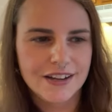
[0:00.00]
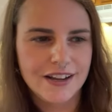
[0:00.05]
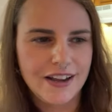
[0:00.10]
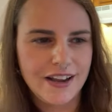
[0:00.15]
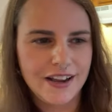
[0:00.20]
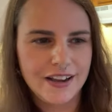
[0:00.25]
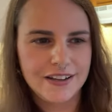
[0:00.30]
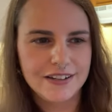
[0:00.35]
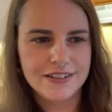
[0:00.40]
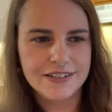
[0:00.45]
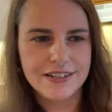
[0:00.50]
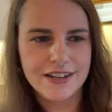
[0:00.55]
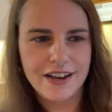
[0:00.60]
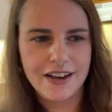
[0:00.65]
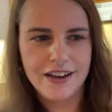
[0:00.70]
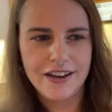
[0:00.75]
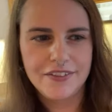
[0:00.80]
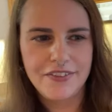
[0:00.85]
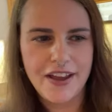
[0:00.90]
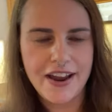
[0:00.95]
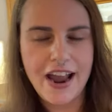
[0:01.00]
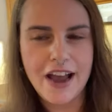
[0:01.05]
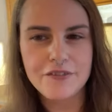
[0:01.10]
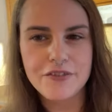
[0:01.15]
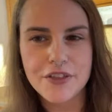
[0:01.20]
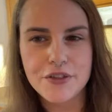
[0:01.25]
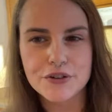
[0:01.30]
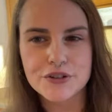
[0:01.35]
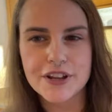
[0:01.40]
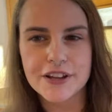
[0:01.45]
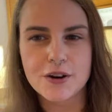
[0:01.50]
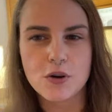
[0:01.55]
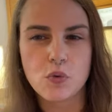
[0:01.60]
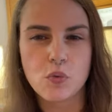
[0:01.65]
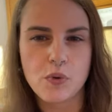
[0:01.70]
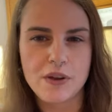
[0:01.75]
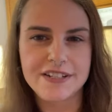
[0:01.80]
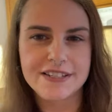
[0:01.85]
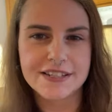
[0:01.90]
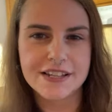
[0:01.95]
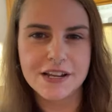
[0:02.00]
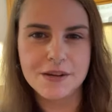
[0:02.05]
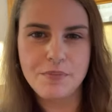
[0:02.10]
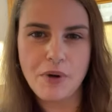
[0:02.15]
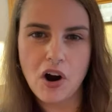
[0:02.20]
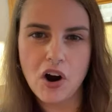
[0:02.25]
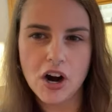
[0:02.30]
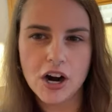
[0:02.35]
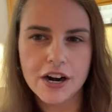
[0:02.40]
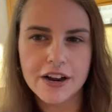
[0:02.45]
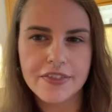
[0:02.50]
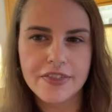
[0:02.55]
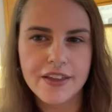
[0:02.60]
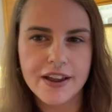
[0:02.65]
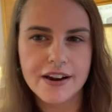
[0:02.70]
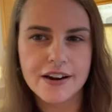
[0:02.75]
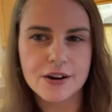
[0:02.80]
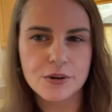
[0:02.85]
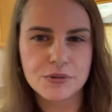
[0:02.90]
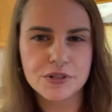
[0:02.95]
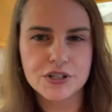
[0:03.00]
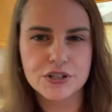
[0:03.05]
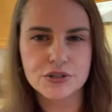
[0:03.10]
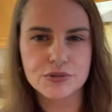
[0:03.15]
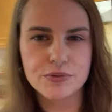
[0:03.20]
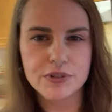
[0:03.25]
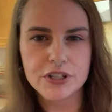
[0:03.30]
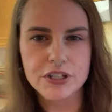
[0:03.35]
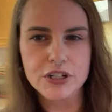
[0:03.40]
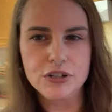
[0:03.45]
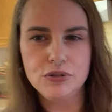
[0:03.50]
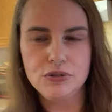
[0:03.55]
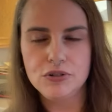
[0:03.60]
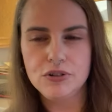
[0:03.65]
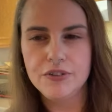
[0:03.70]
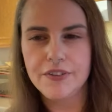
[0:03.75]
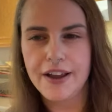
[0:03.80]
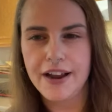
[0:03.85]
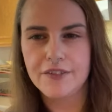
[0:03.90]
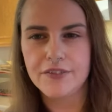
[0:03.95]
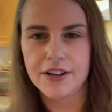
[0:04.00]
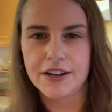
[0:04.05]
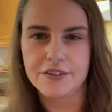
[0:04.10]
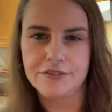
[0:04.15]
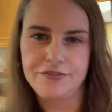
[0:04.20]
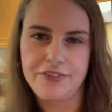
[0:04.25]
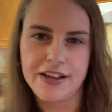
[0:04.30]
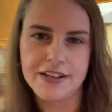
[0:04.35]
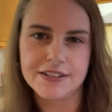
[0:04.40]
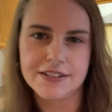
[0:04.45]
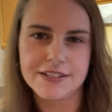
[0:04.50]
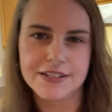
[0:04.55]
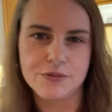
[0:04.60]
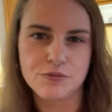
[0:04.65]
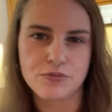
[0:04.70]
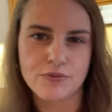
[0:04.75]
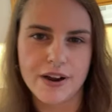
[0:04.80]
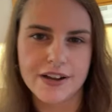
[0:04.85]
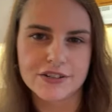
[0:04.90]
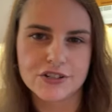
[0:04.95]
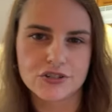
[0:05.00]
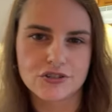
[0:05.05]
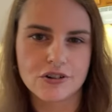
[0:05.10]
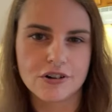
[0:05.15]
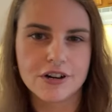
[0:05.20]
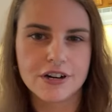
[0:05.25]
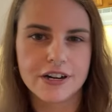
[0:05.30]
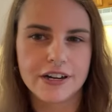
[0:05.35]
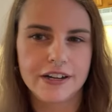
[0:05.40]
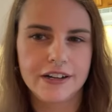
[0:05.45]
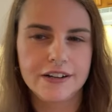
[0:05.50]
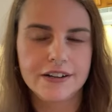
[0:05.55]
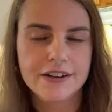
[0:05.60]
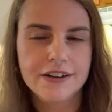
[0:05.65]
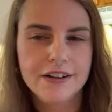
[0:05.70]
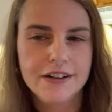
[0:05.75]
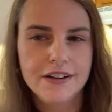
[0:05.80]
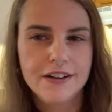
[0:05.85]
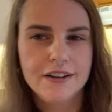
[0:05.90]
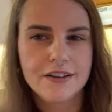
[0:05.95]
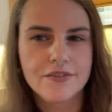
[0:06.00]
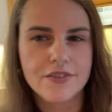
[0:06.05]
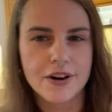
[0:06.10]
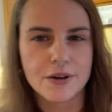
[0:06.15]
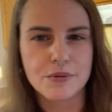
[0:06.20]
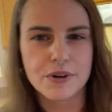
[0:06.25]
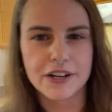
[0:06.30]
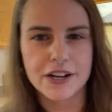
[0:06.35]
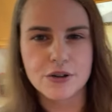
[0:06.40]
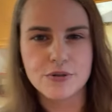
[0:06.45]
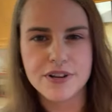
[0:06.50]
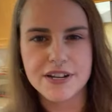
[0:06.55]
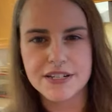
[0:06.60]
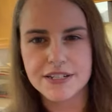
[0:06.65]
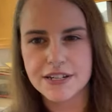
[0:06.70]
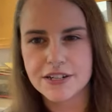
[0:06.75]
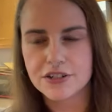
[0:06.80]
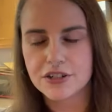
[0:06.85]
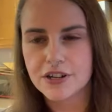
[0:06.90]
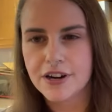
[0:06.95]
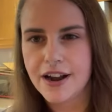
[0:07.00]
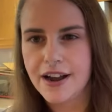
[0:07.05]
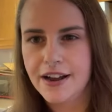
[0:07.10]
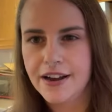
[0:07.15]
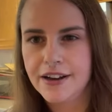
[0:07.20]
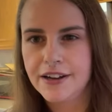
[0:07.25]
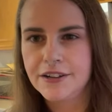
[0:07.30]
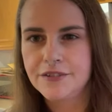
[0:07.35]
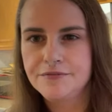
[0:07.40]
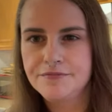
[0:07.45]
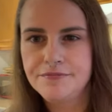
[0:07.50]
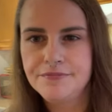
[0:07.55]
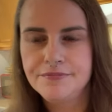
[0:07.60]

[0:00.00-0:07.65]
And uh, they have, there's like a whiskey bar in there, which is really cool. And they have like a fancy restaurant that I want to go eat dinner at.